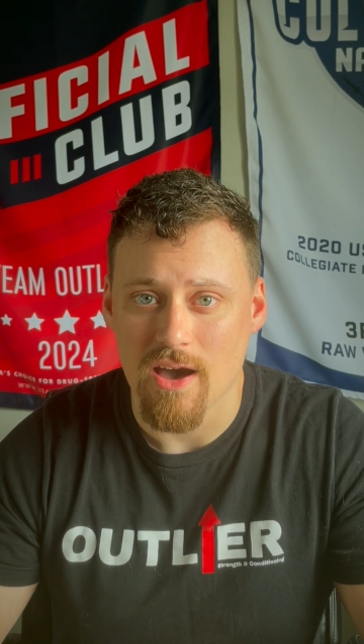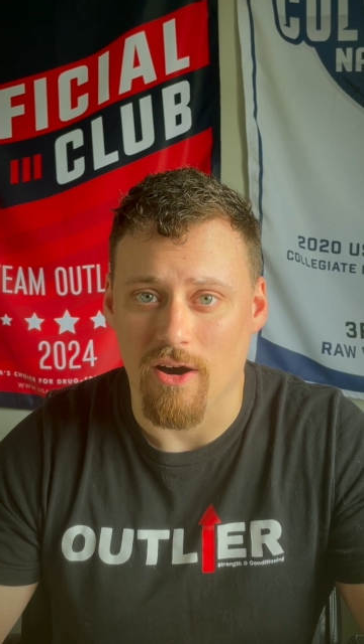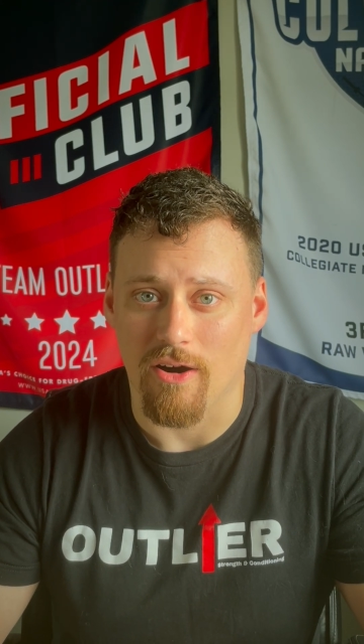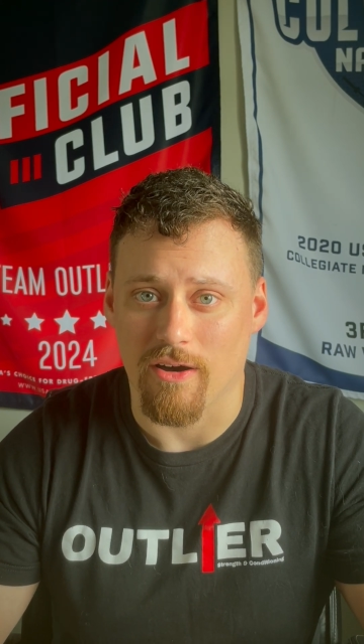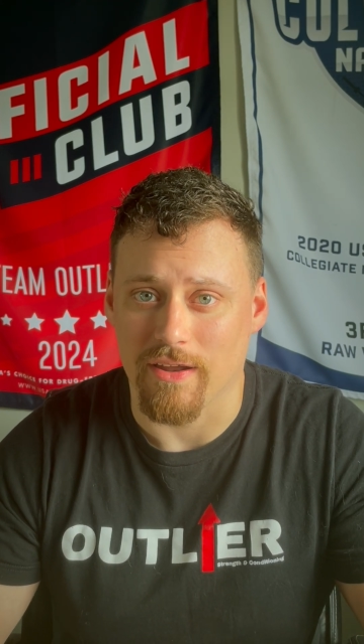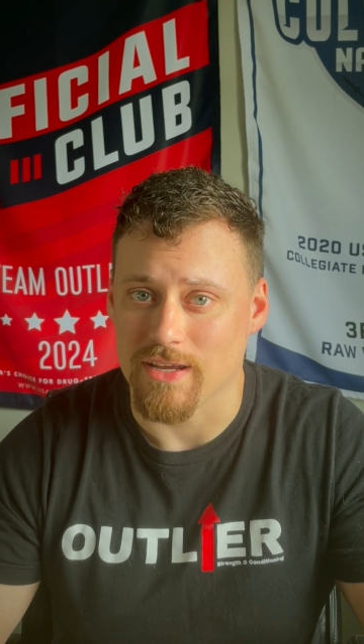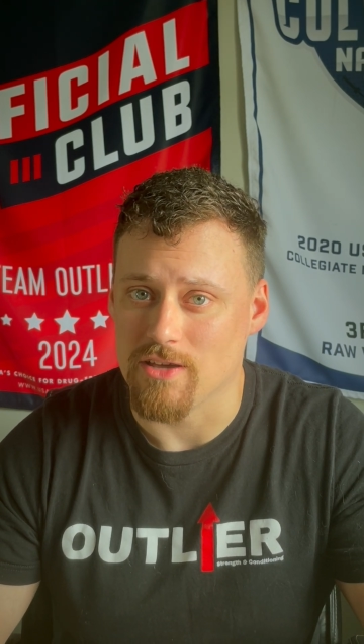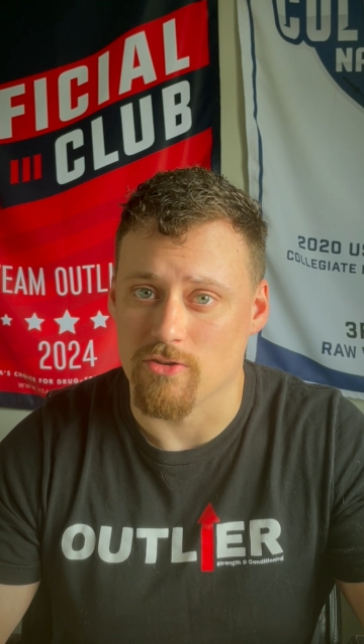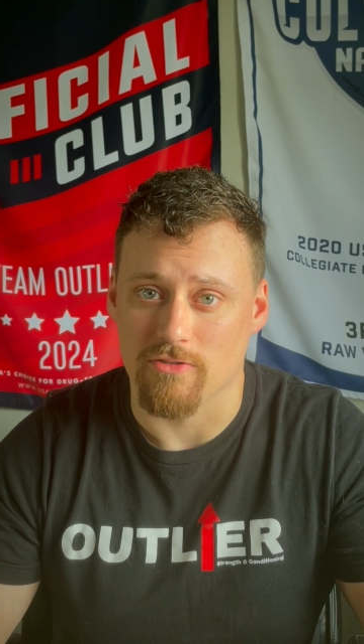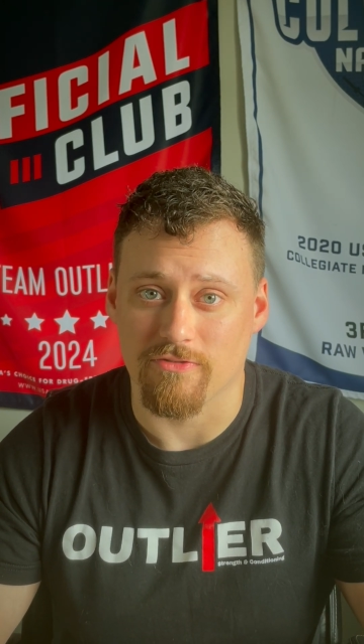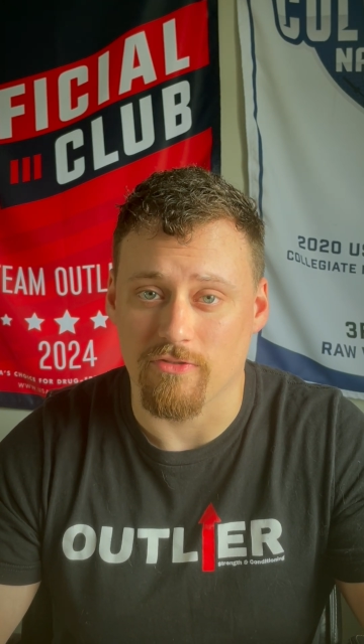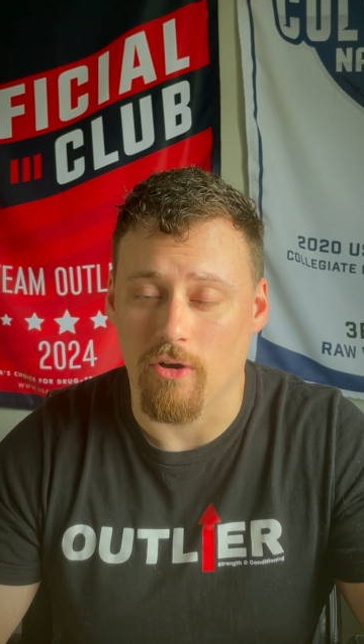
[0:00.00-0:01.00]
on
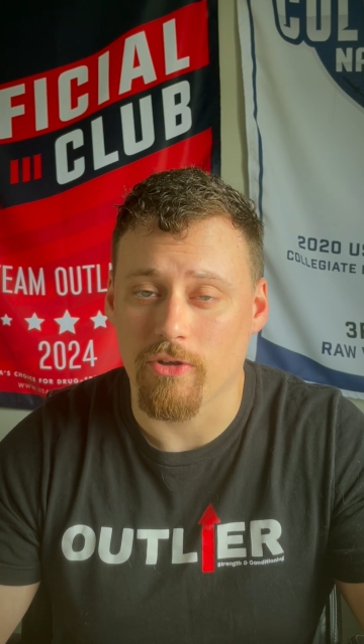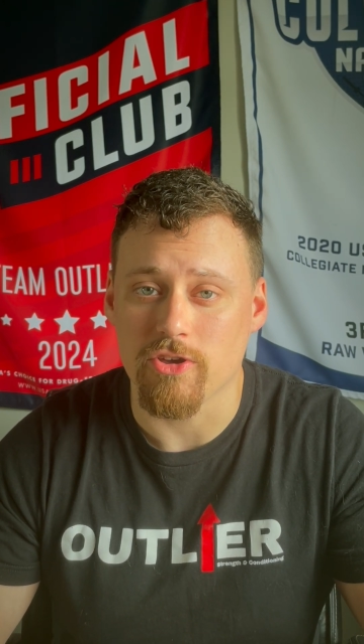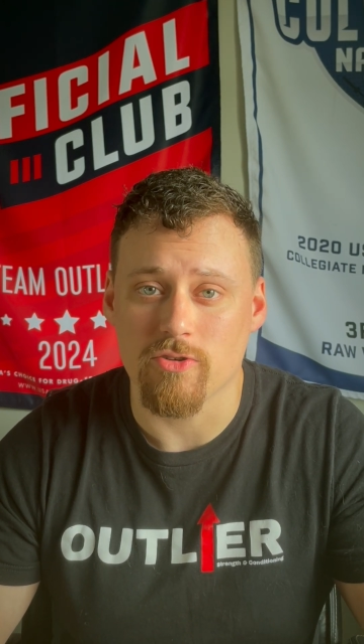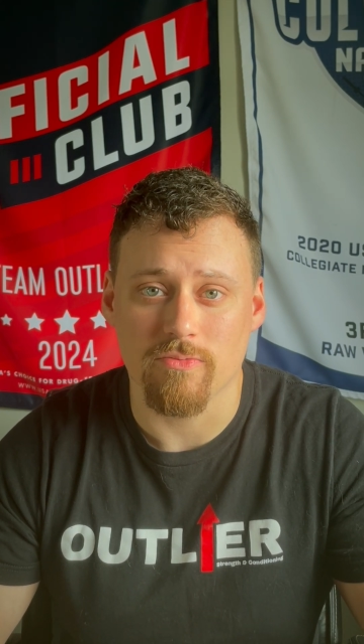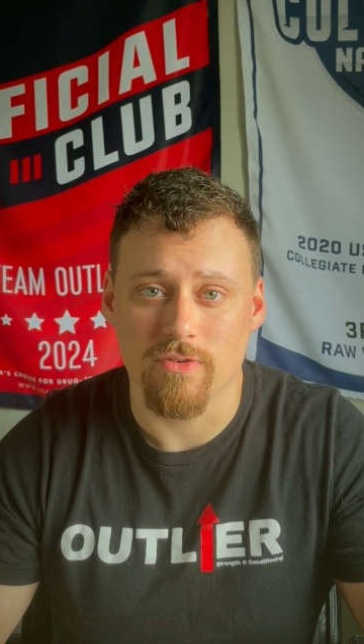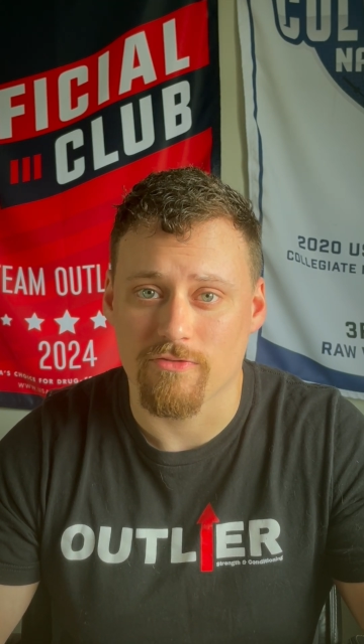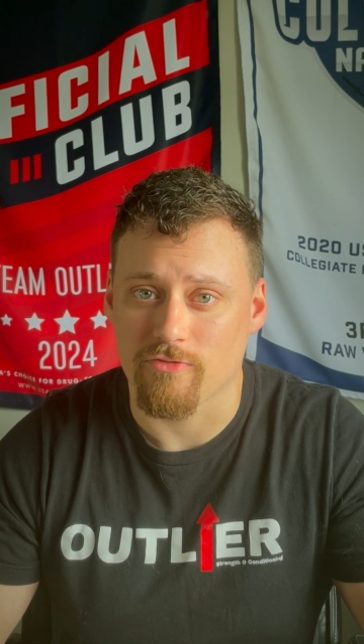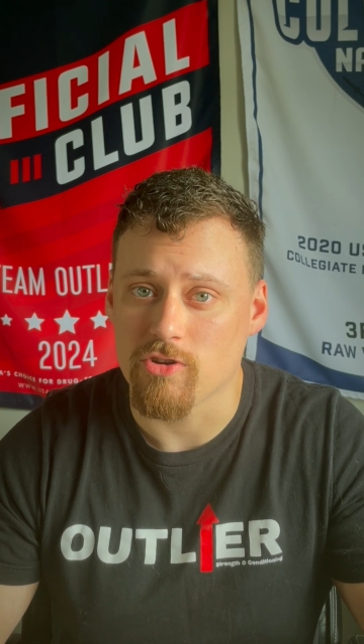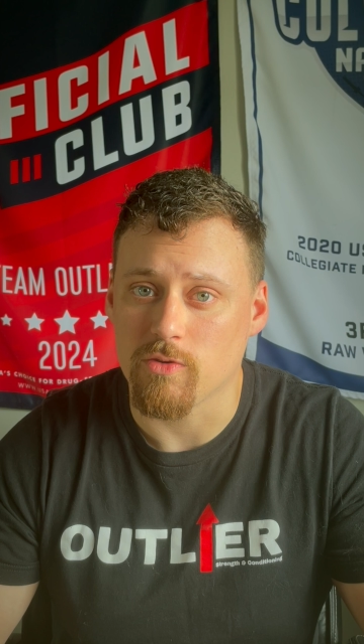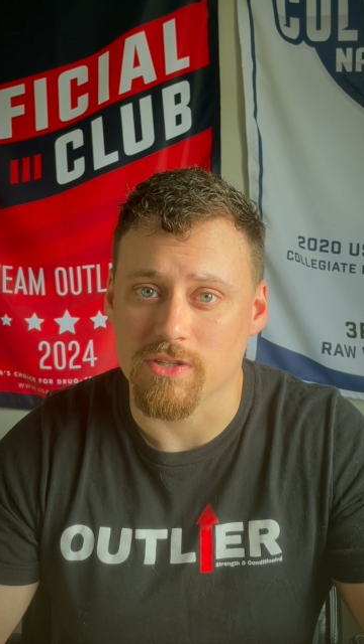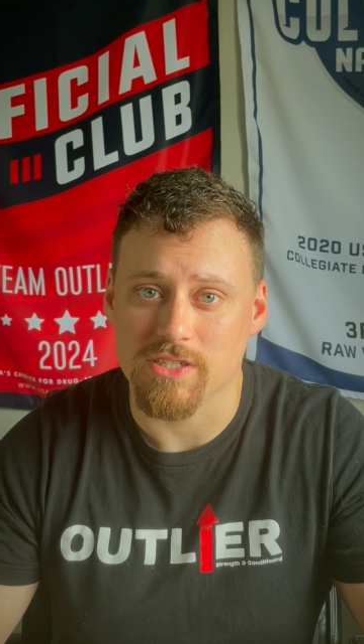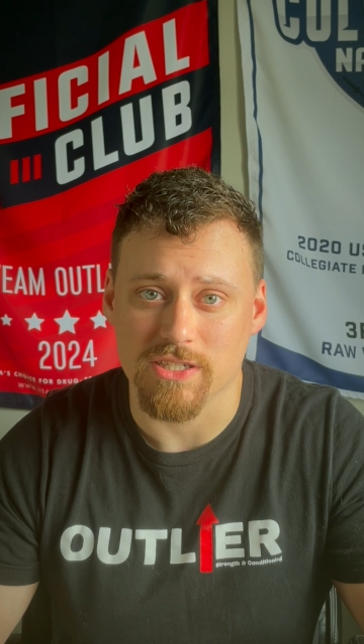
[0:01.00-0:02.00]
either volume,
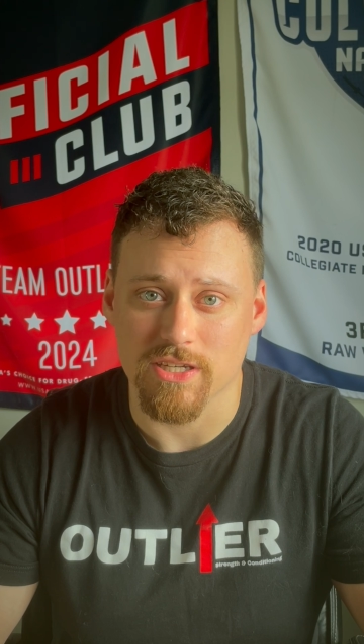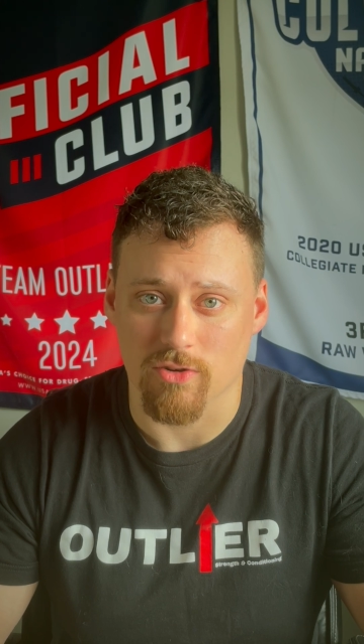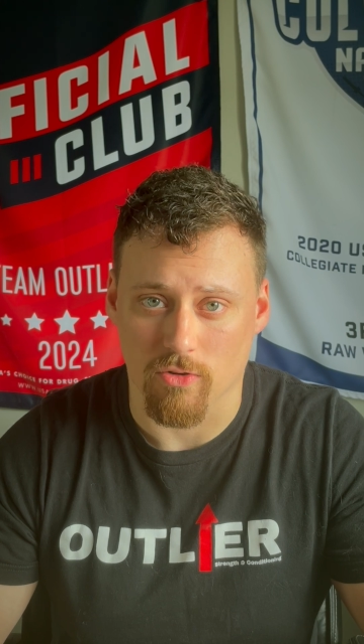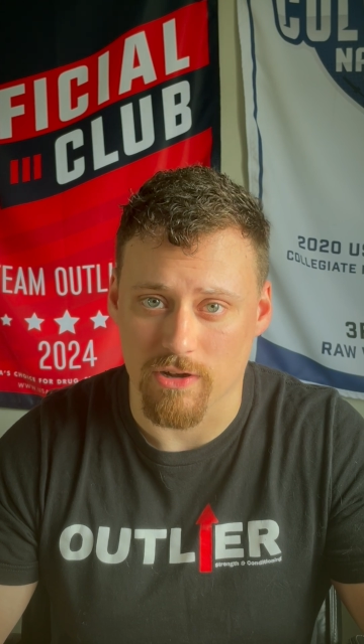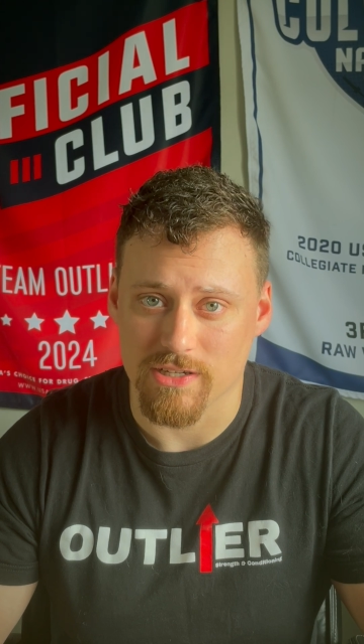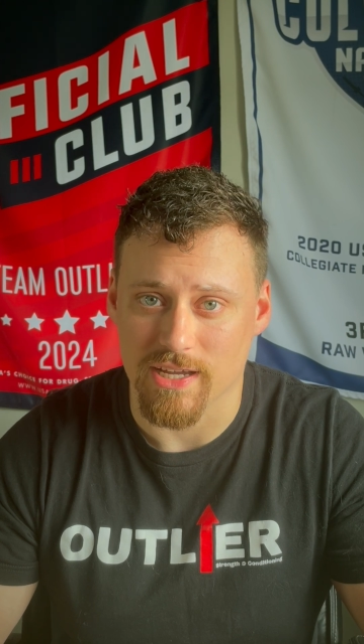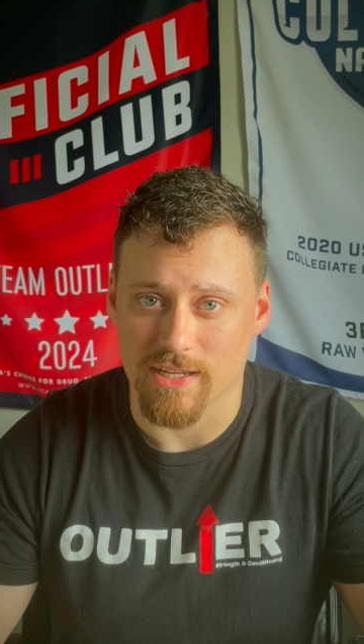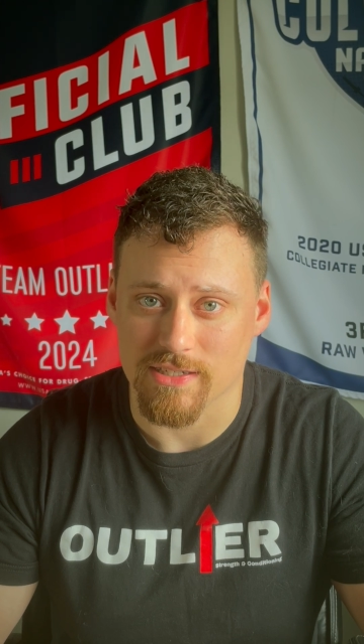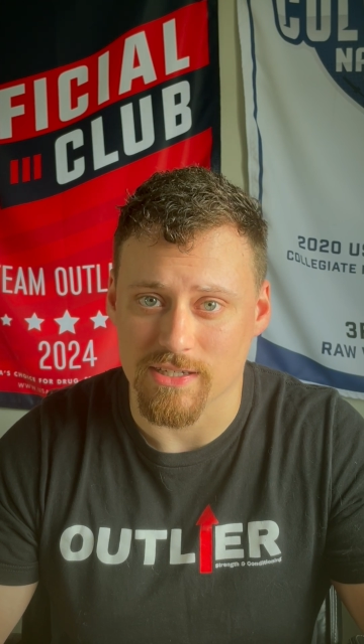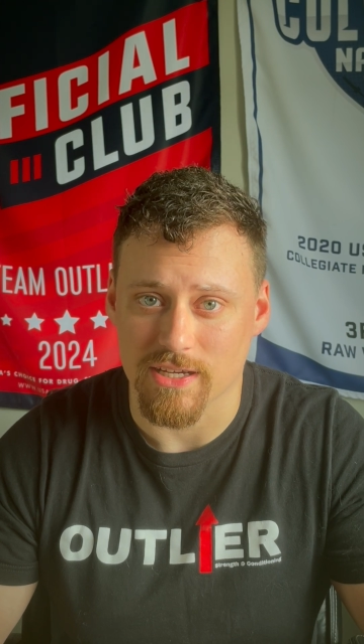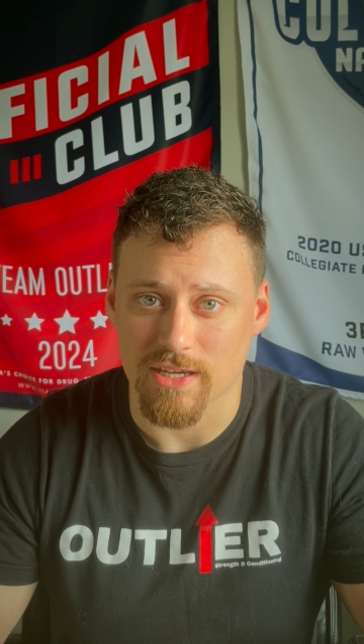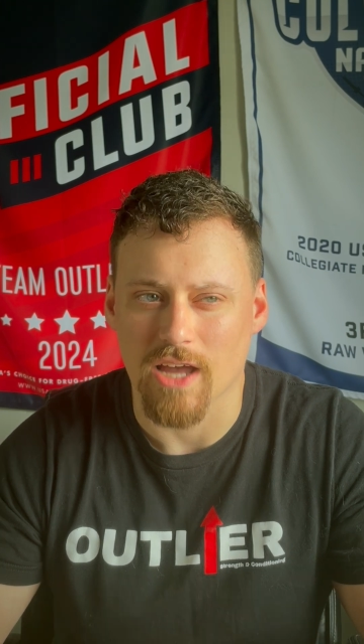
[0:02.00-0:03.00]
frequency, or
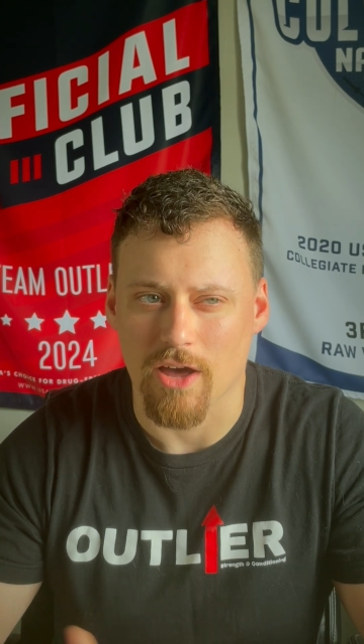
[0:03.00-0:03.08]
intensity.